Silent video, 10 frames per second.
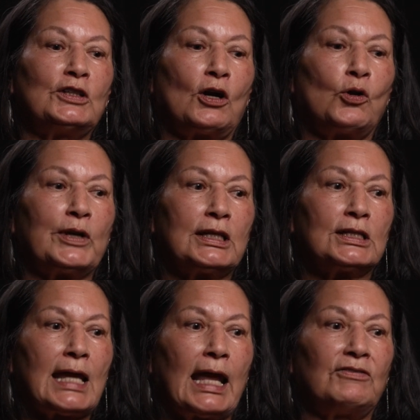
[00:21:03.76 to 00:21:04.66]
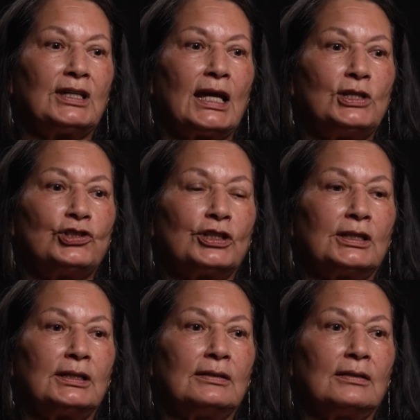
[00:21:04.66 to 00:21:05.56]
go into
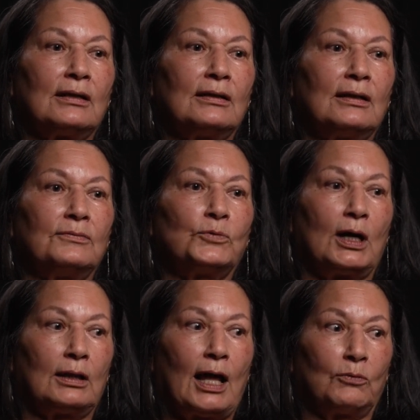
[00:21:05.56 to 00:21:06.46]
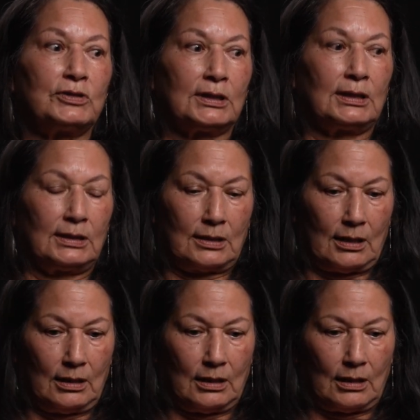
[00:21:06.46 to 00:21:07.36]
aviation while I was in
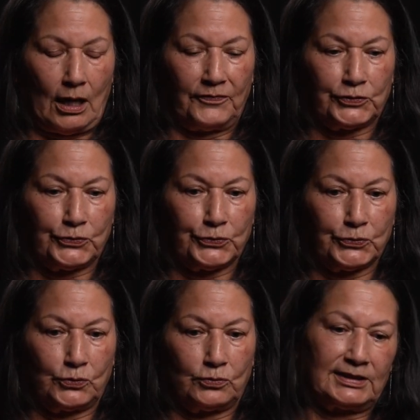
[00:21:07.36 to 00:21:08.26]
officer school.